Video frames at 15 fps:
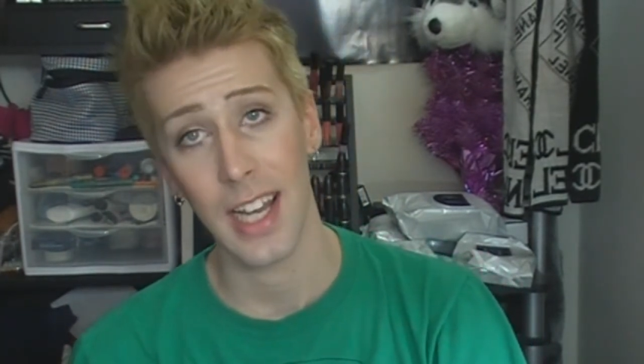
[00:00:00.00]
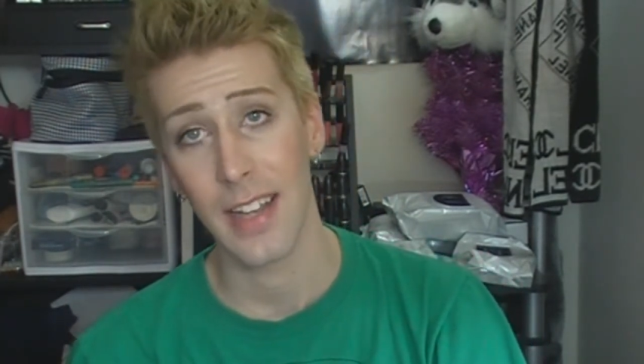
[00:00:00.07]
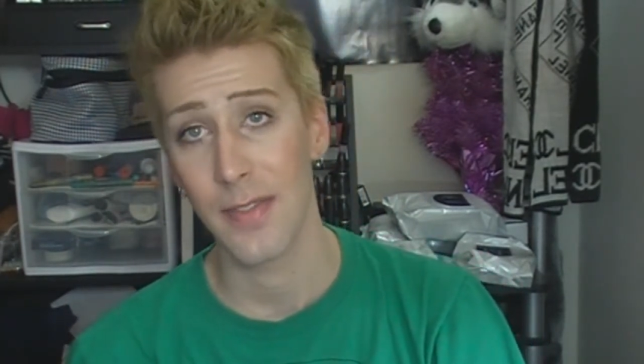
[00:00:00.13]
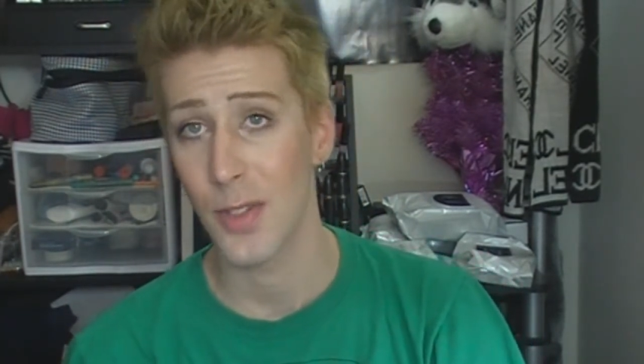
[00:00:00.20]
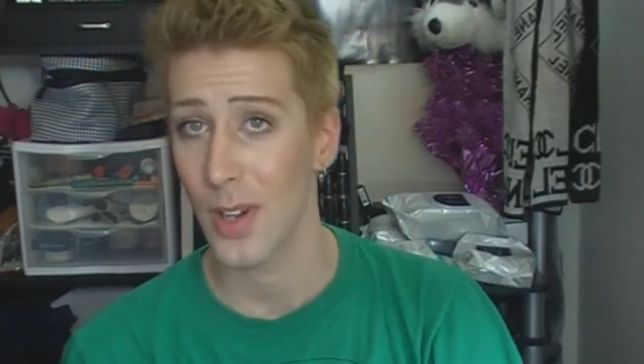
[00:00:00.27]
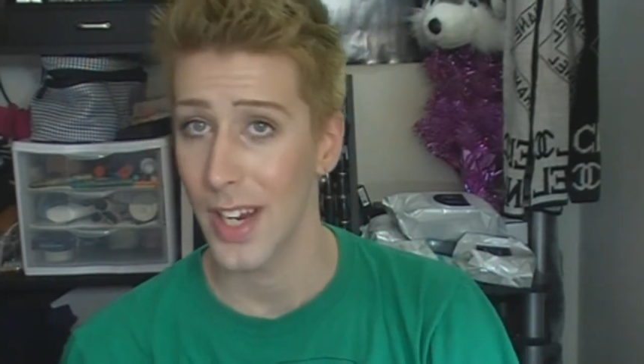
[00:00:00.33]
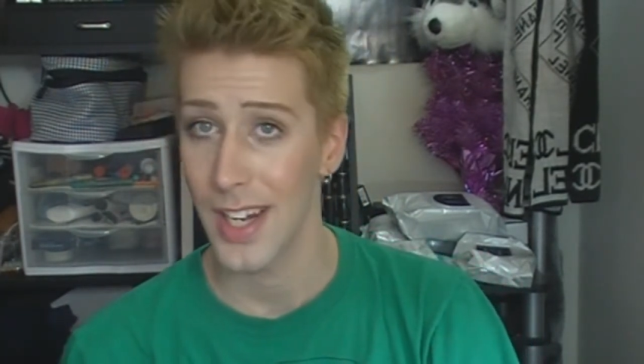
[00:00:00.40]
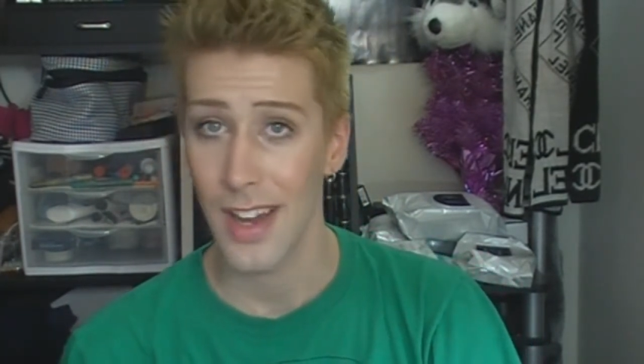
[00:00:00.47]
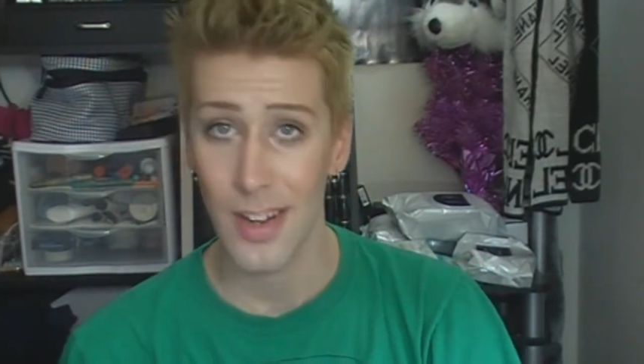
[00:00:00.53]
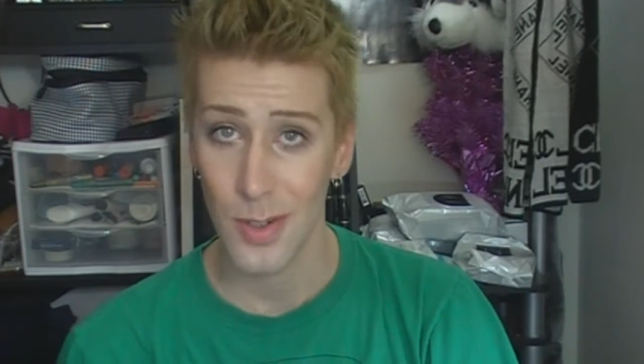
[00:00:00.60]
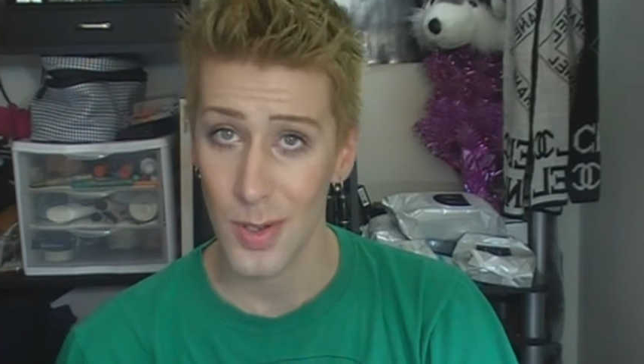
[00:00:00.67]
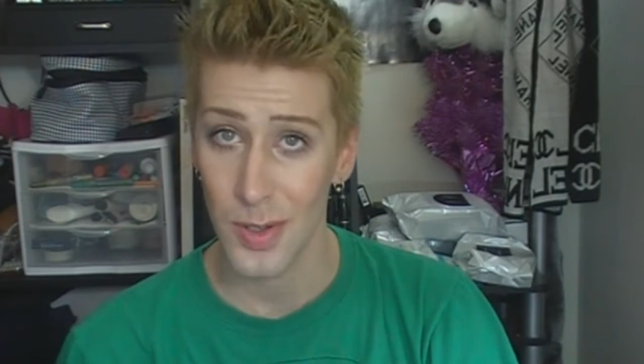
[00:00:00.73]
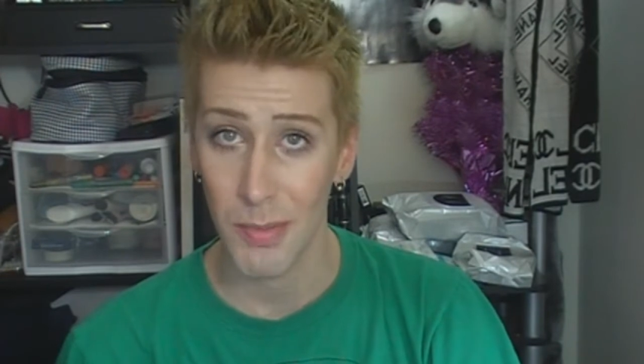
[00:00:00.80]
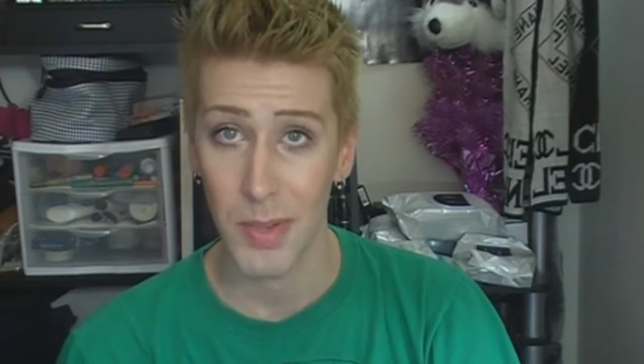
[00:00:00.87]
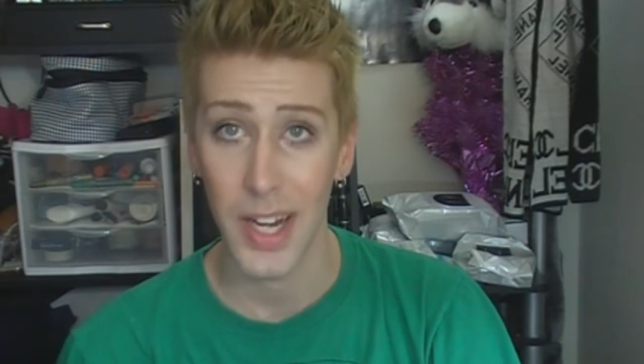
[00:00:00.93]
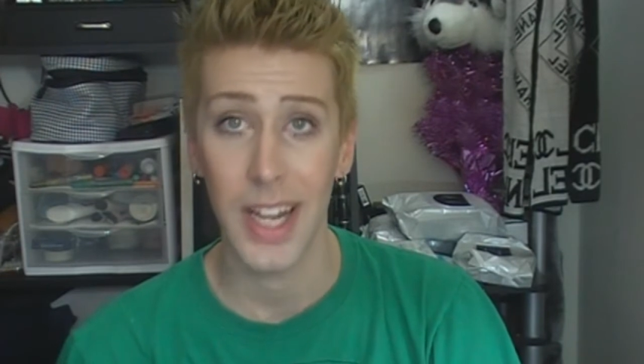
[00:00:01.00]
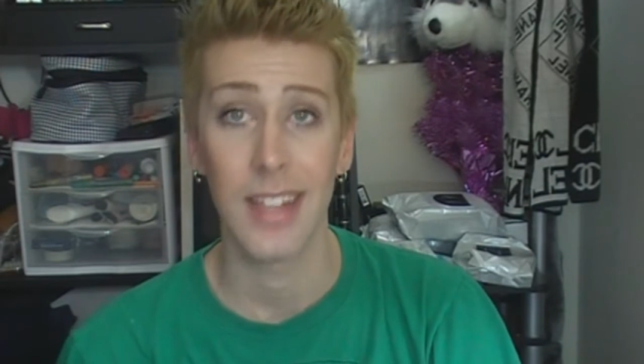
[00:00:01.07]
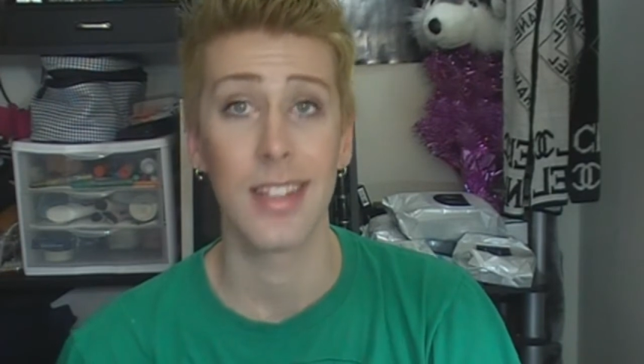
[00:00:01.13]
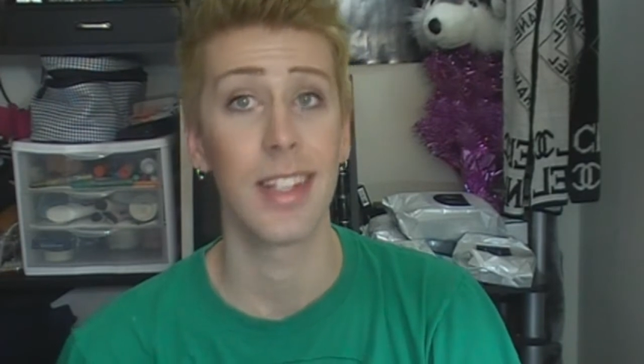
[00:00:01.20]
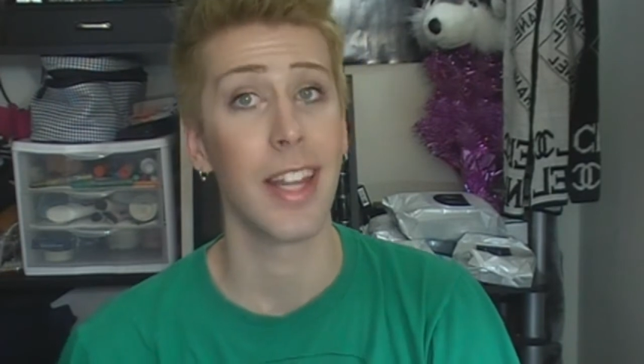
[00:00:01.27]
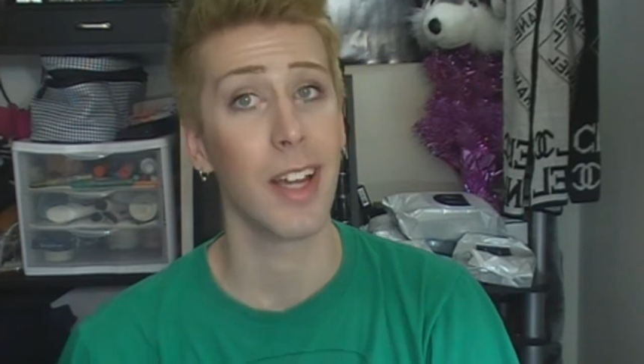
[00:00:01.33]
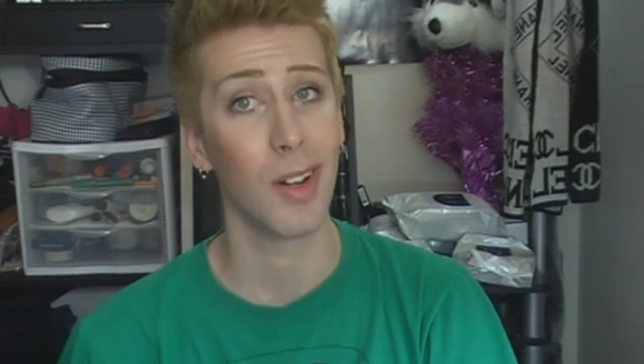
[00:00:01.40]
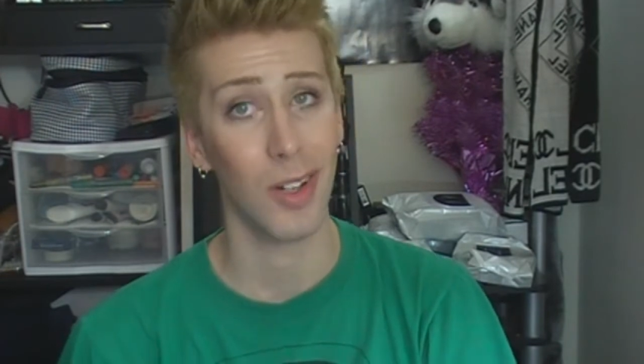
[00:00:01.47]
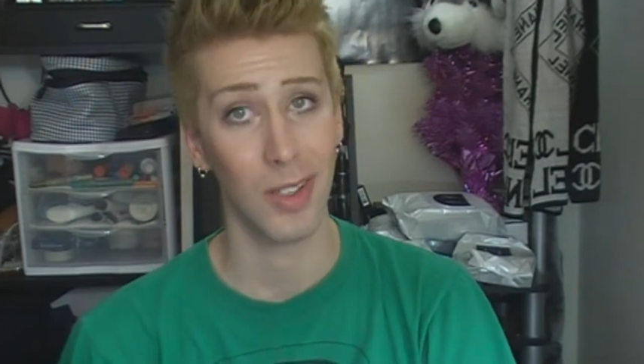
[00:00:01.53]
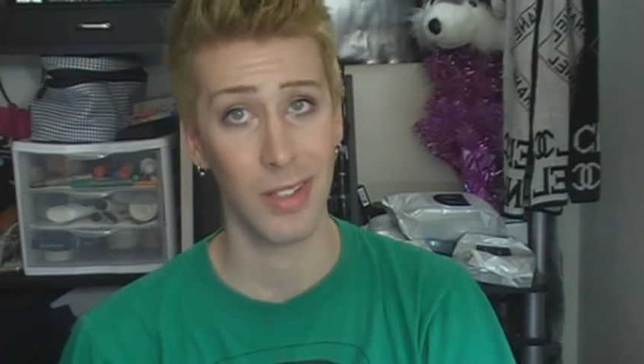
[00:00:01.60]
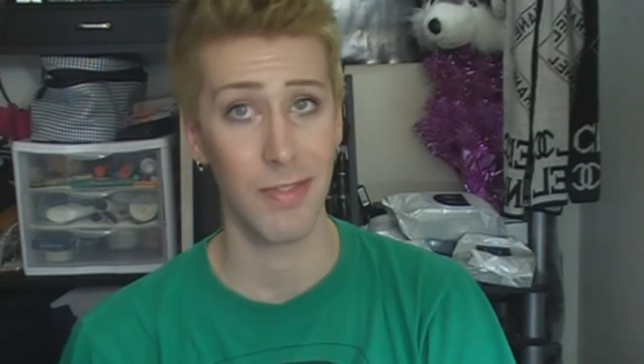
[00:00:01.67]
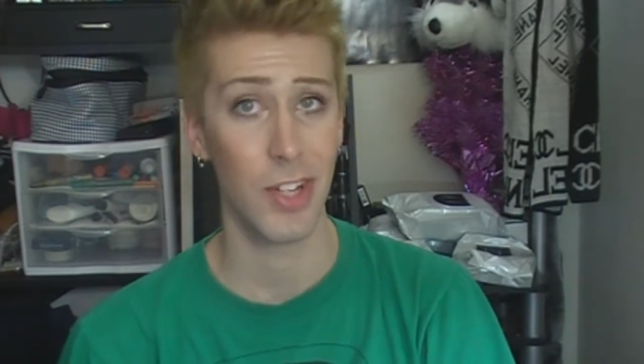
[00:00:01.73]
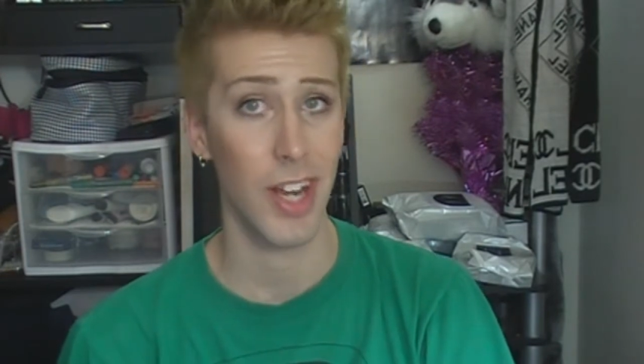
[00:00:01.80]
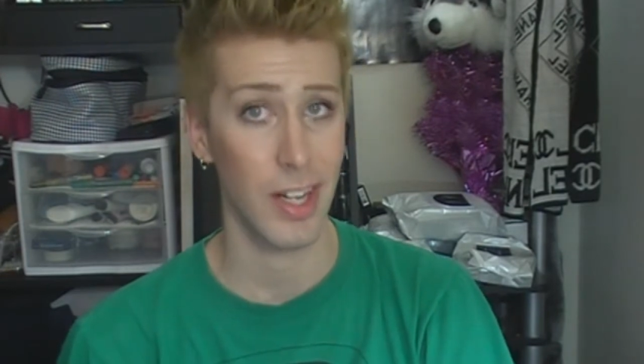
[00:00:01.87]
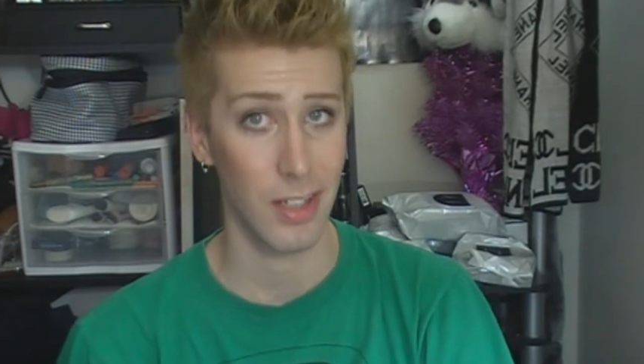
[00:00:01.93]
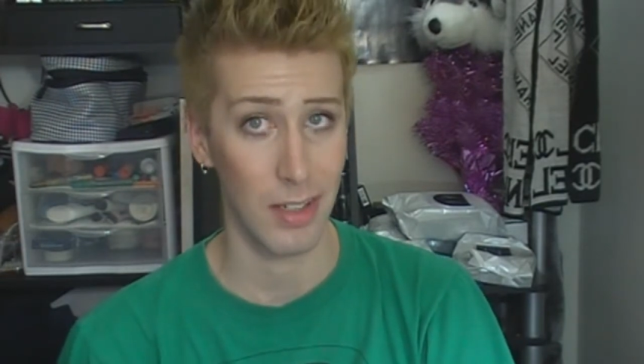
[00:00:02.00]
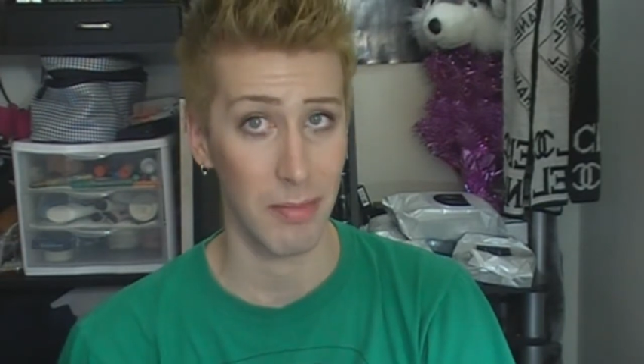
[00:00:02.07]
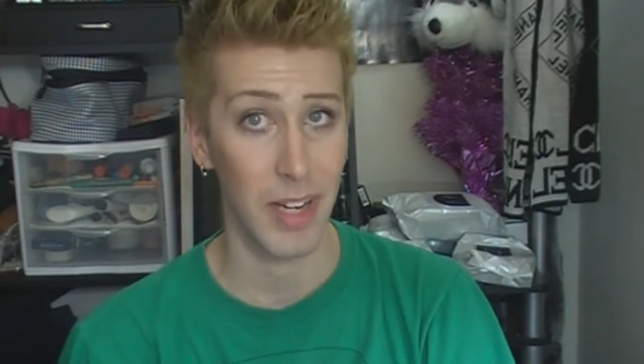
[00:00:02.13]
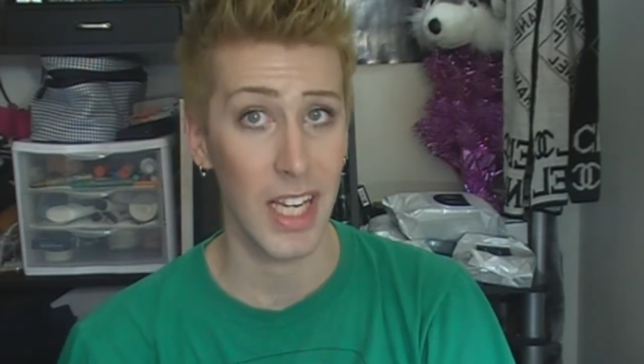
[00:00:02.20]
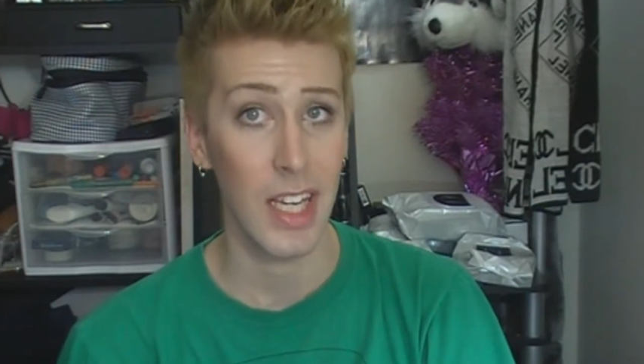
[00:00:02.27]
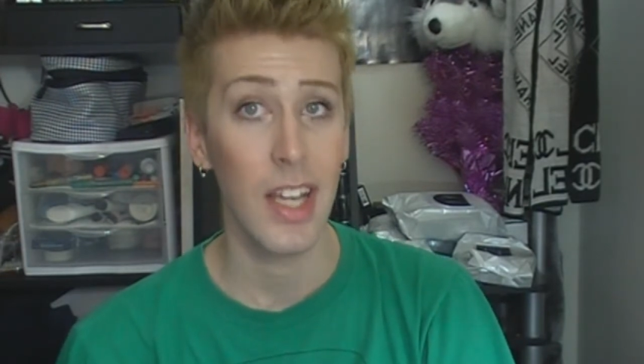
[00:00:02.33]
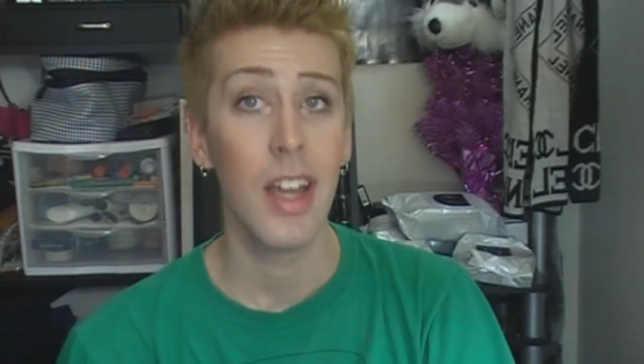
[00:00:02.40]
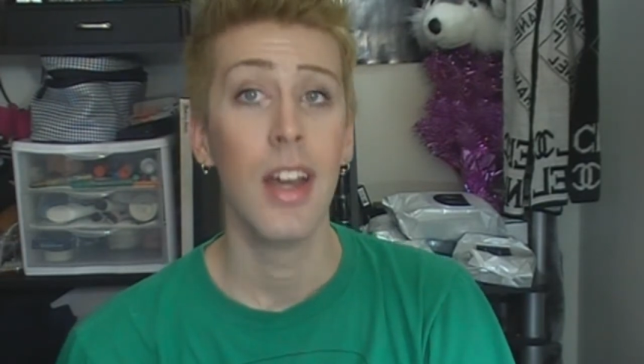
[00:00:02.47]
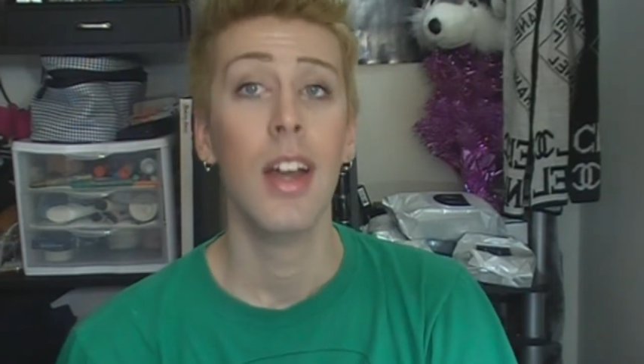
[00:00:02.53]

I have tried hundreds of brands and they all have shed on me.